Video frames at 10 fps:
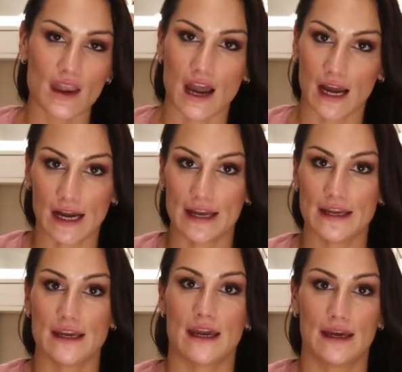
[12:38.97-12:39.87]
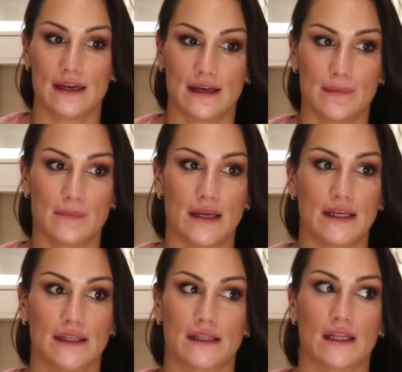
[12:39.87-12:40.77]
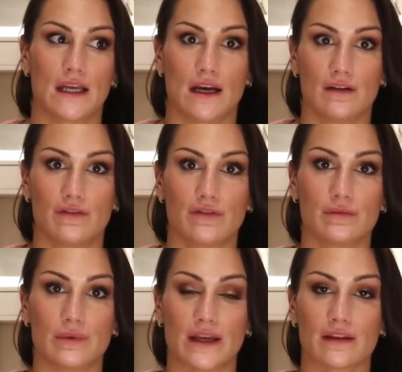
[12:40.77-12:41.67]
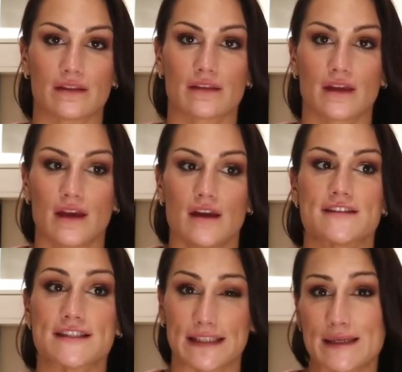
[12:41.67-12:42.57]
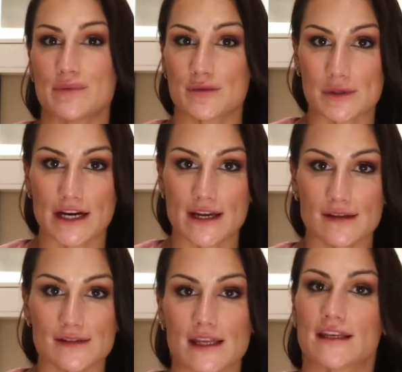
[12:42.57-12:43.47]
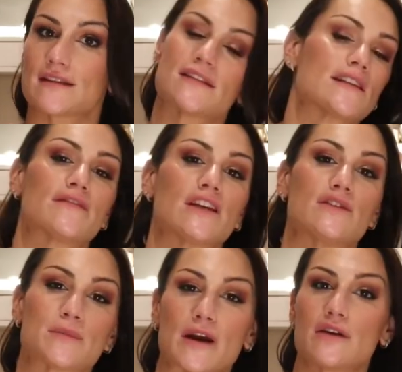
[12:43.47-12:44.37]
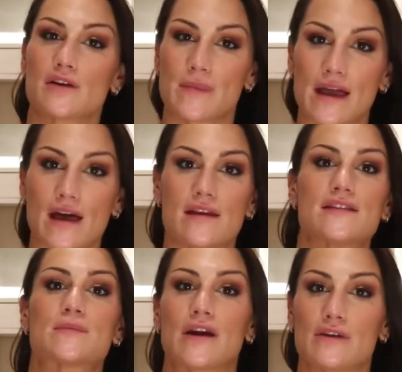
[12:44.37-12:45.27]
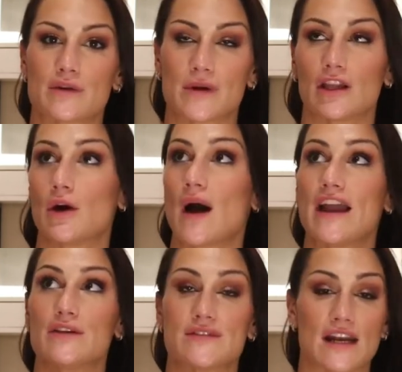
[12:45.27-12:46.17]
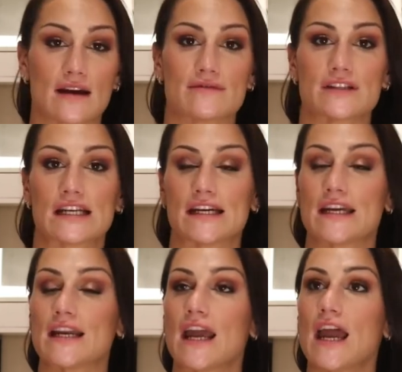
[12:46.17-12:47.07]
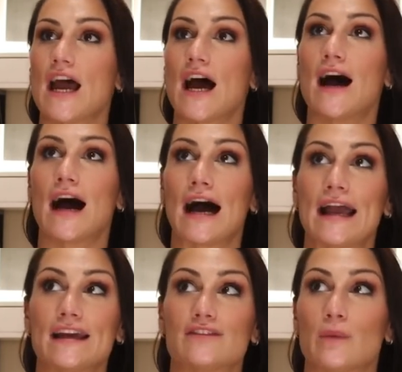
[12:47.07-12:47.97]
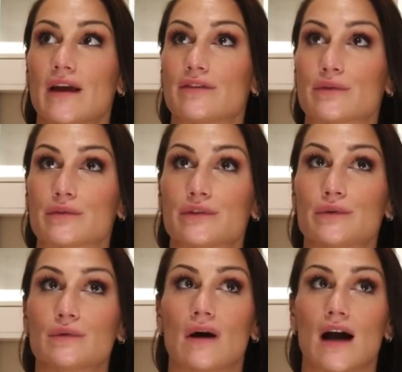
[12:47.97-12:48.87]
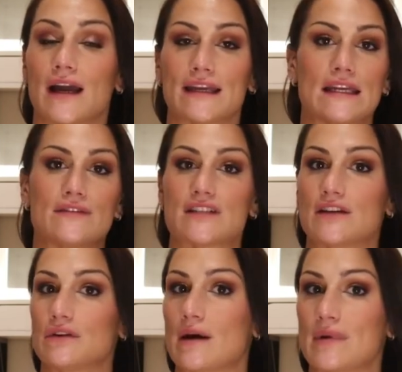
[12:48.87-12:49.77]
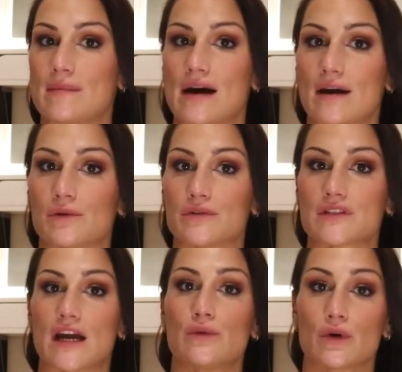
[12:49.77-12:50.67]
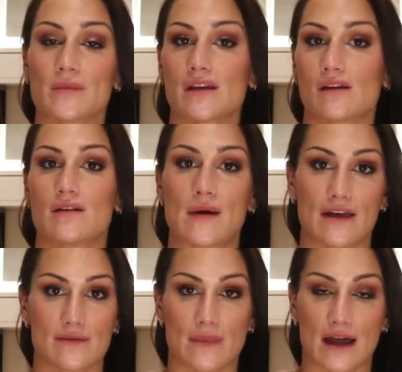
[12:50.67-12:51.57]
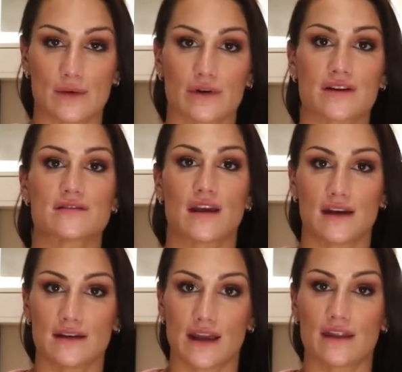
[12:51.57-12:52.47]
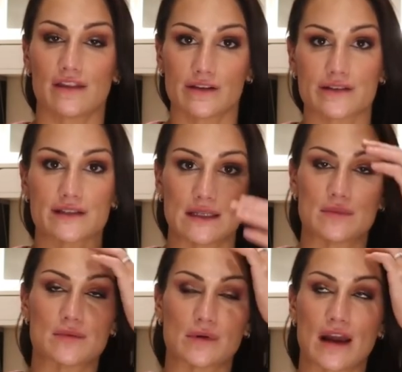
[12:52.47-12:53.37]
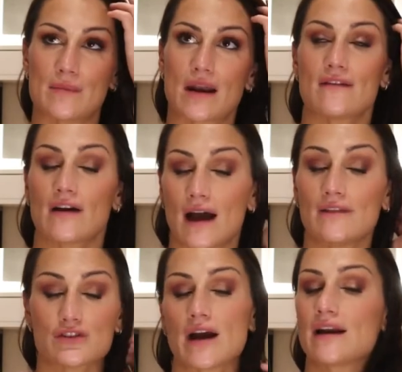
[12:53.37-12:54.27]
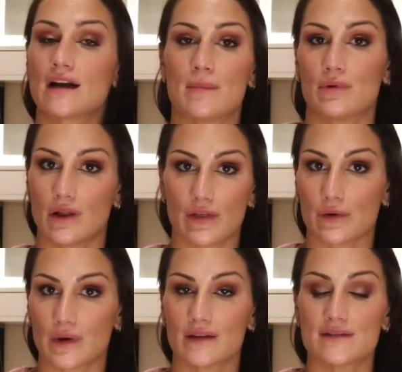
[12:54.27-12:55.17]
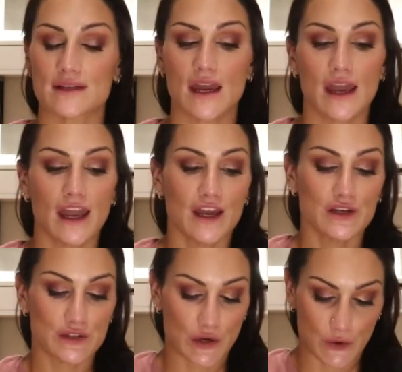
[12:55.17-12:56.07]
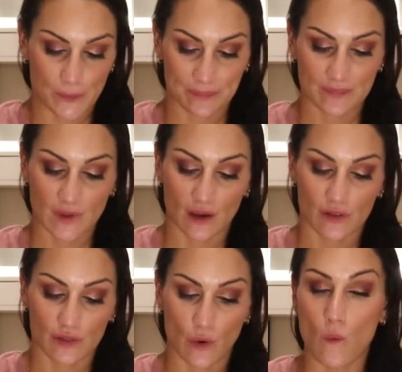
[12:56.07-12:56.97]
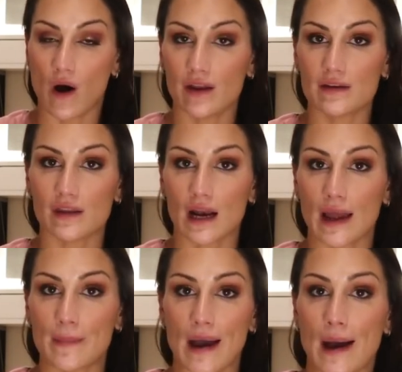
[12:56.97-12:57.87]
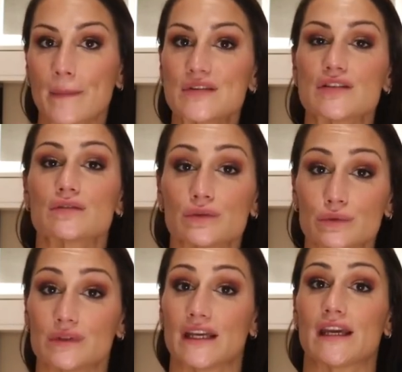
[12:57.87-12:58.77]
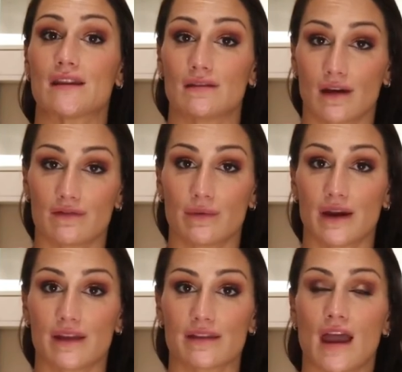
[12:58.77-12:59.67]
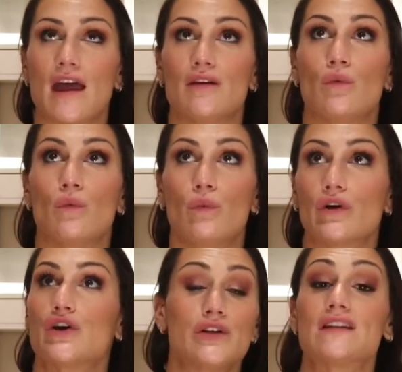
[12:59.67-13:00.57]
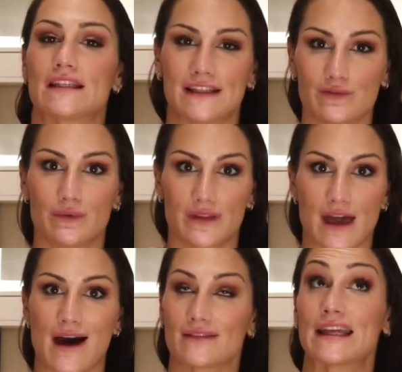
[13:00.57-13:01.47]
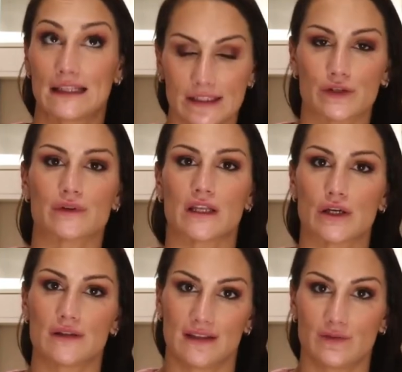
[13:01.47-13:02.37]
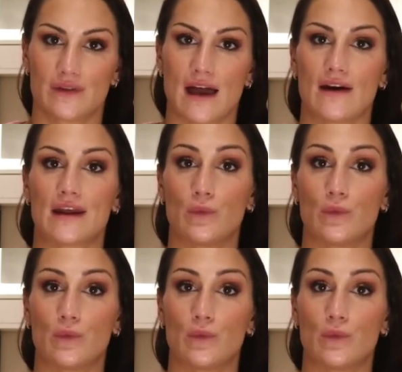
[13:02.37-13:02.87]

I am in love with sleep sprays, like the stuff that you spray on your bed and spray on your pillow. I use it every night. I have went through, I can't even tell you how many bottles. I normally go to Bath & Body Works and get their sleep spray, but I've, I've tried a couple other ones. So the one that I'm absolutely in love with and couldn't live without, like literally couldn't live without.